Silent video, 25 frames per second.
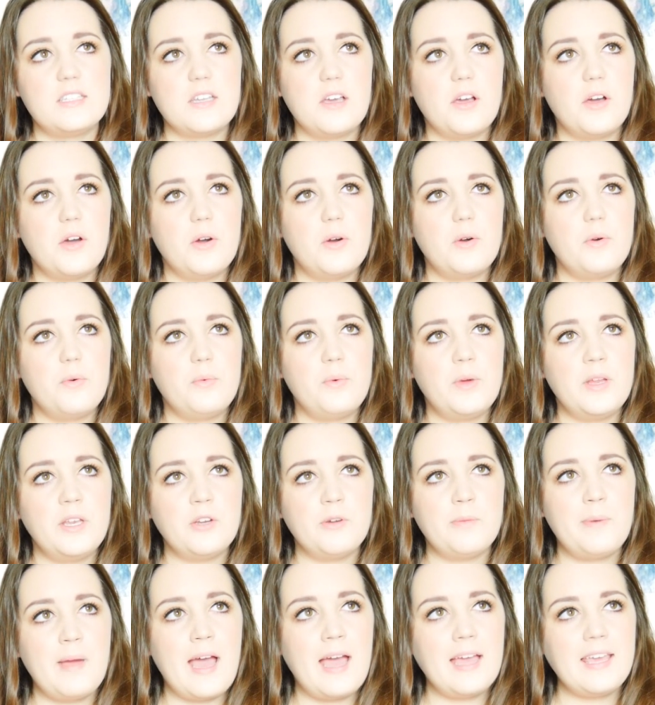So when
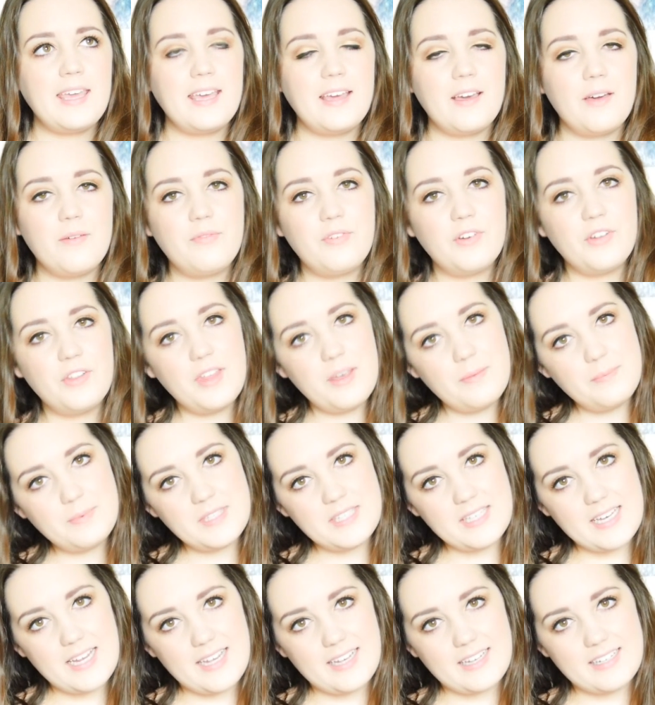you're packing up for
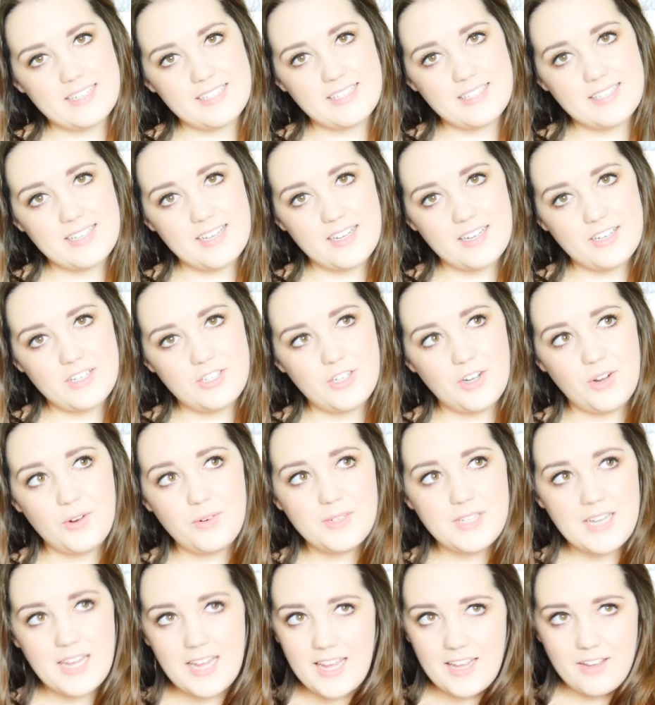lipsticks,
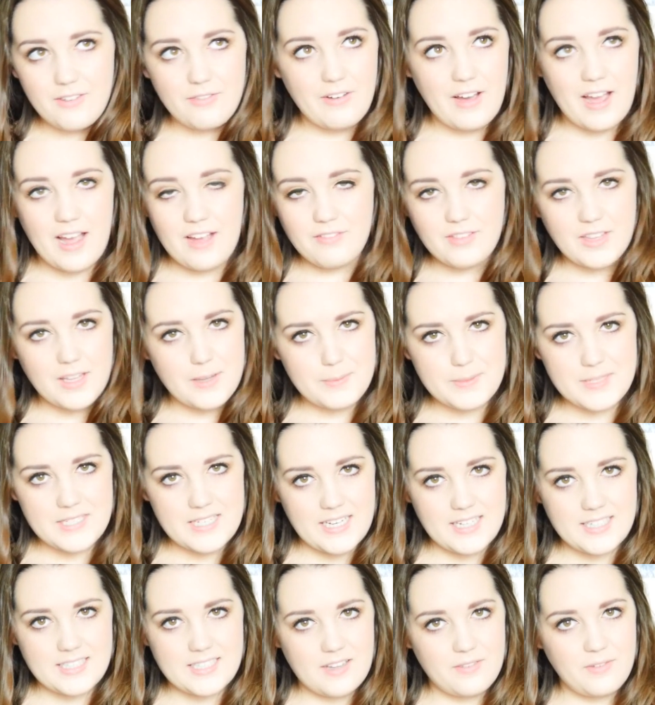don't take 5
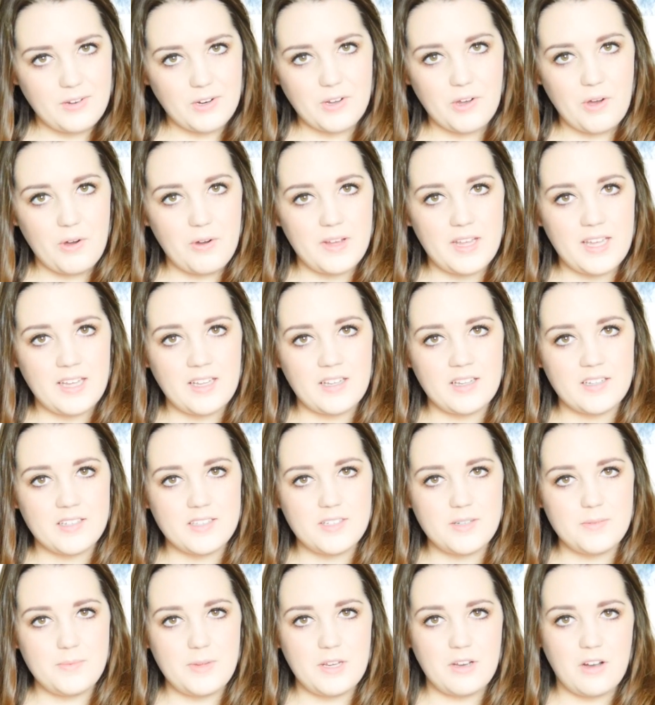lipsticks if you're going
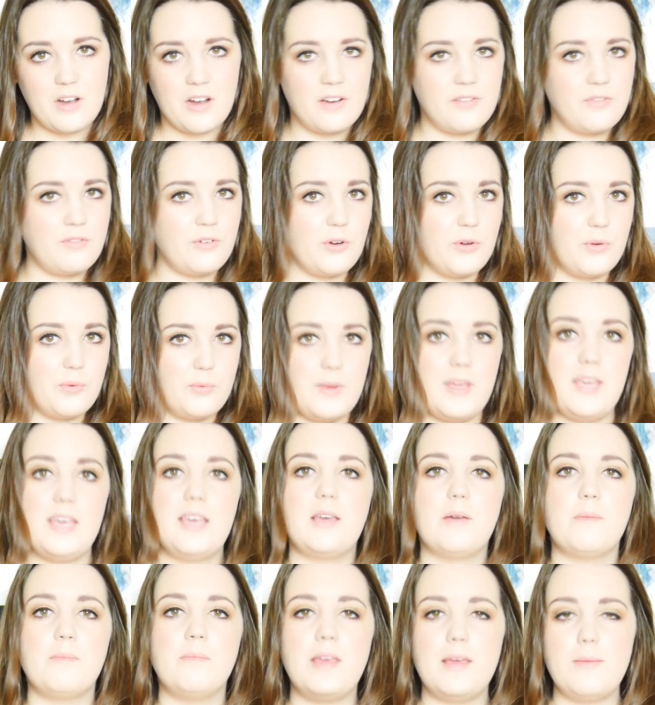to be gone for a week.
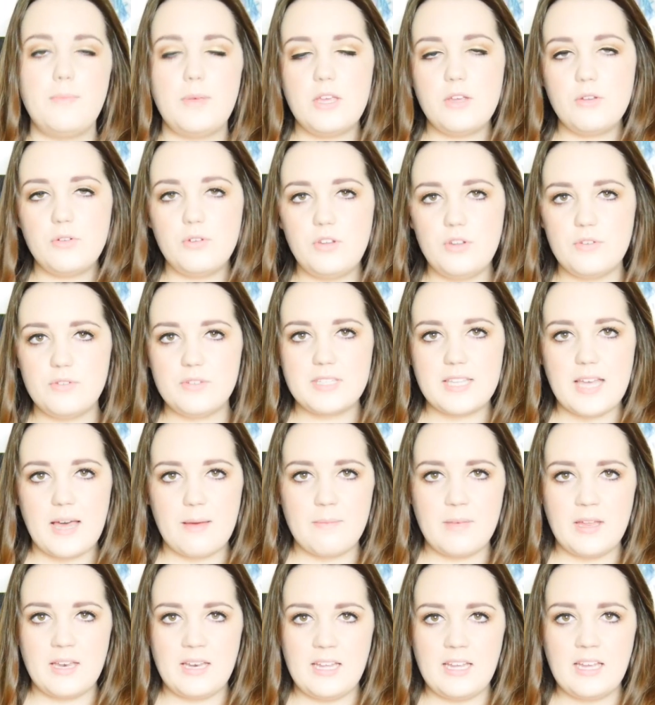Maybe you'd use
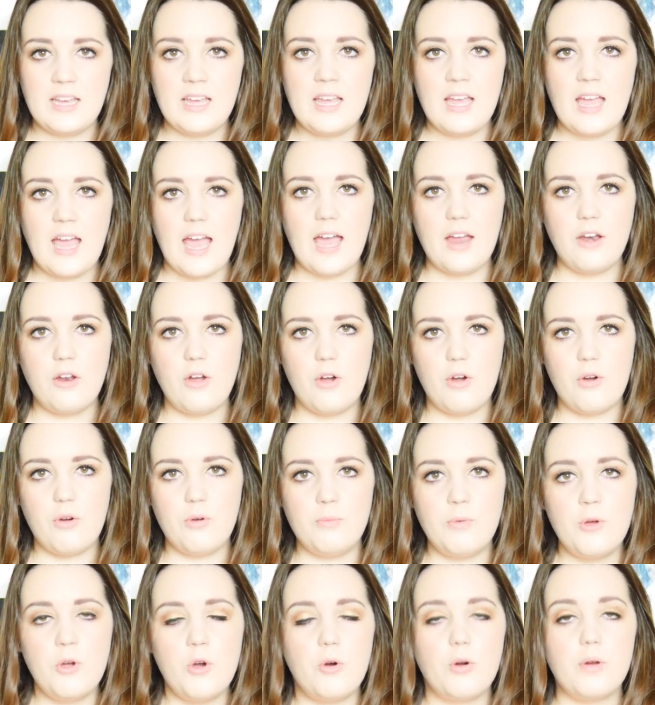that many at
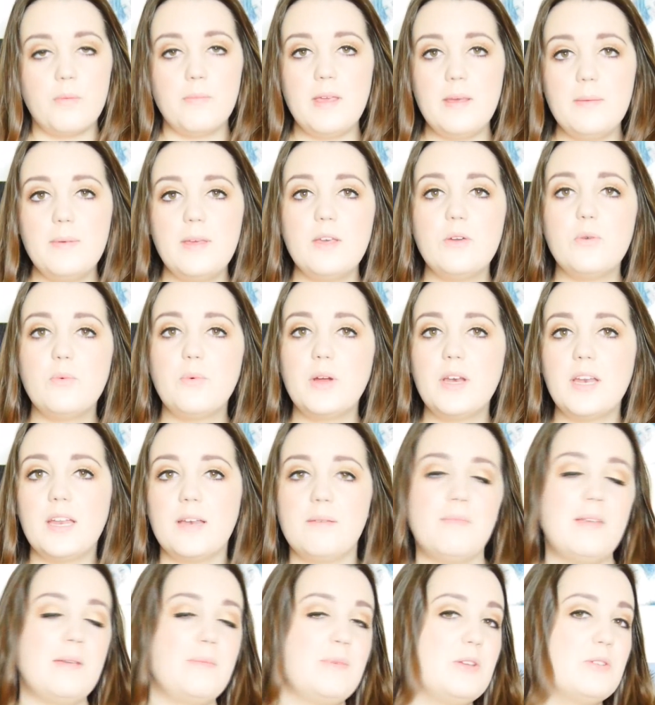home, or maybe you
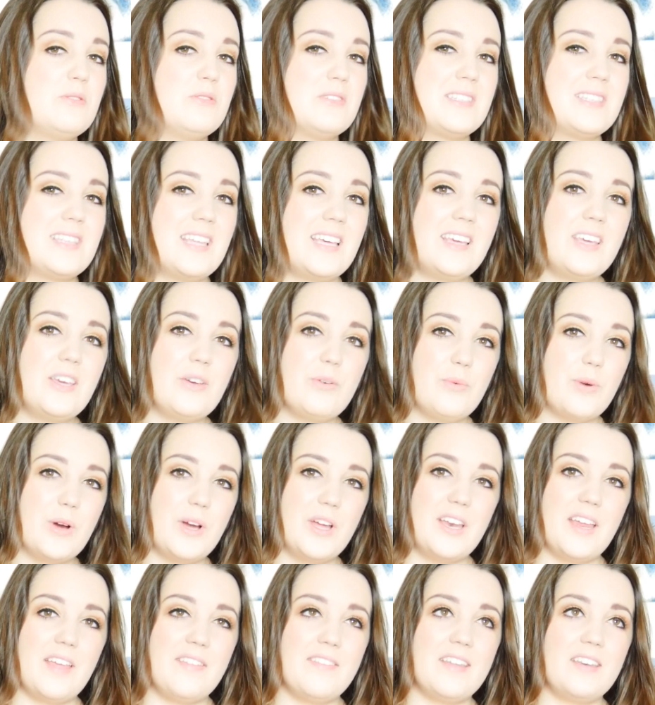wouldn't. Maybe you just think you
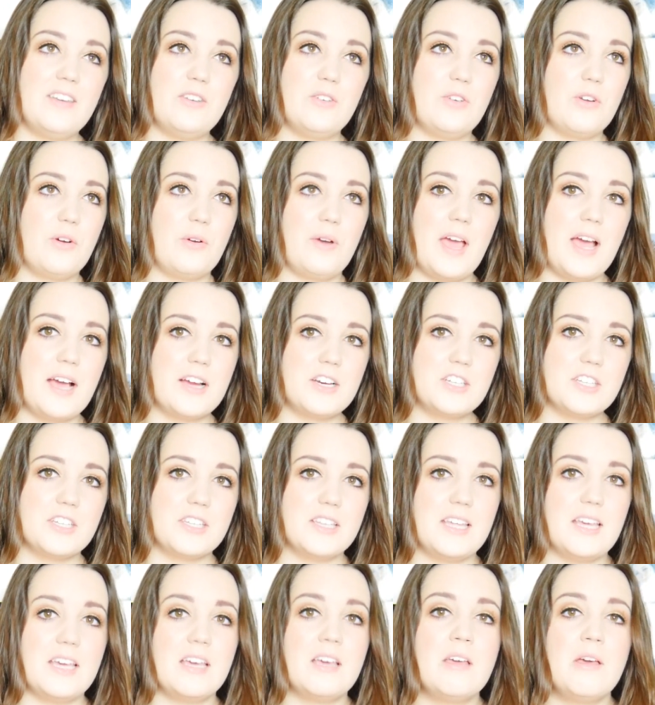would and then you don't
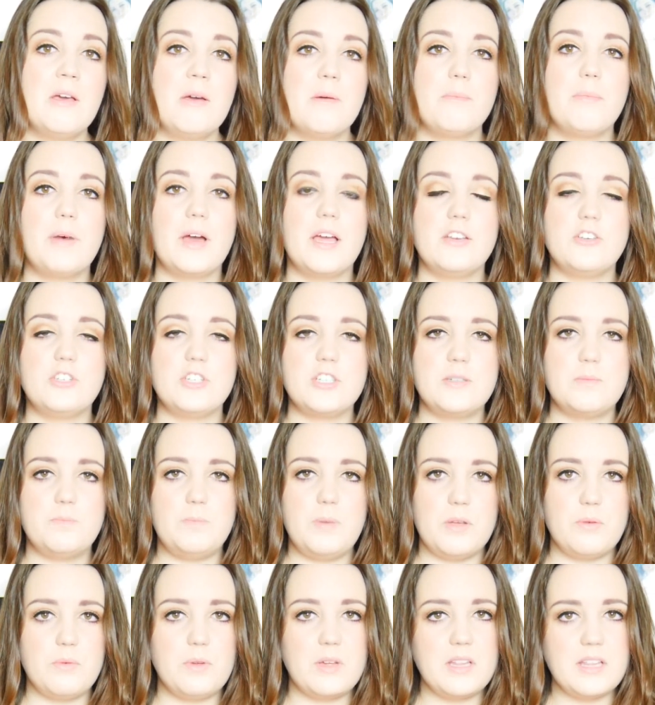actually. But just
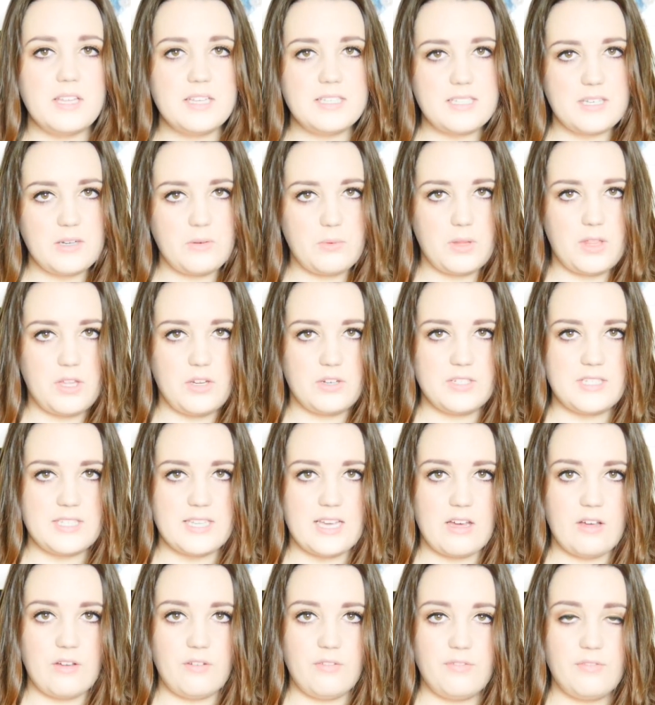be realistic with
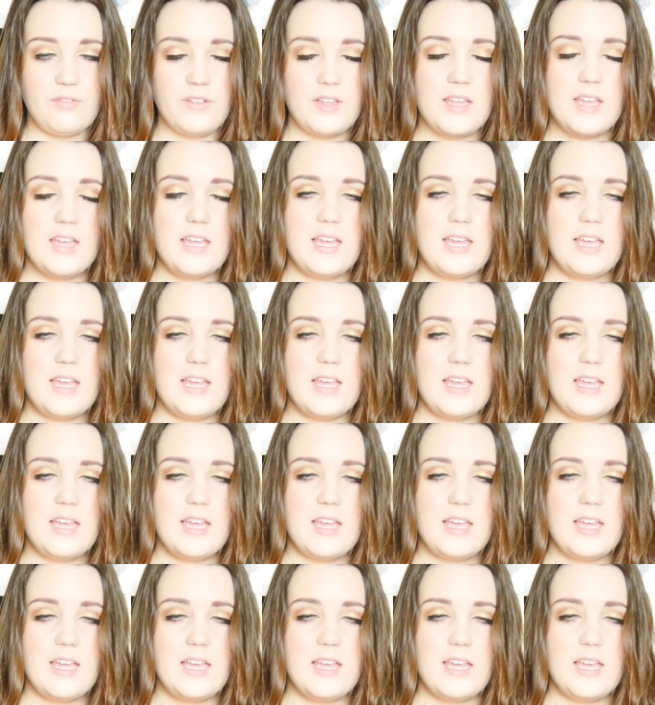yourself.